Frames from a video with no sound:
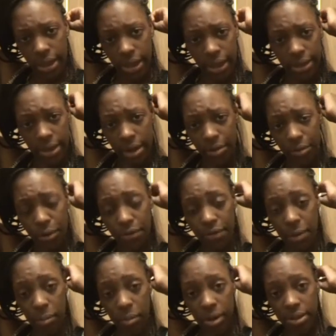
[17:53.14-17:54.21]
And I don't know if
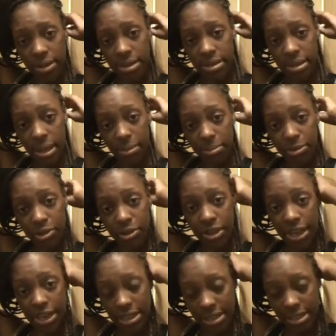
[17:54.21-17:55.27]
I brought this up to you
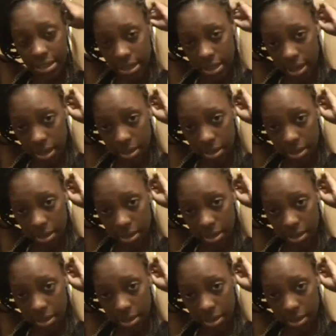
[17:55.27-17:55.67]
guys